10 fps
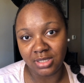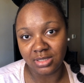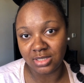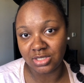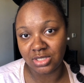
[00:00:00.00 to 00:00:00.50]

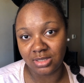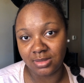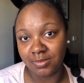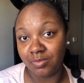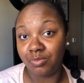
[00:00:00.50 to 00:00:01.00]
conditioned.
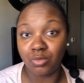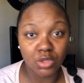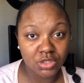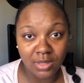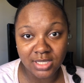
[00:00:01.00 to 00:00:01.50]

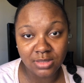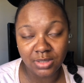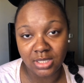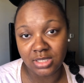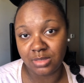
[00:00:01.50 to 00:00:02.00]
Moisturize it when
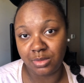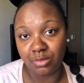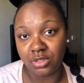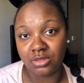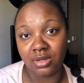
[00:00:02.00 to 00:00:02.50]
it needs to be
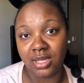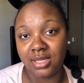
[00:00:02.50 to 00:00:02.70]
moisturized.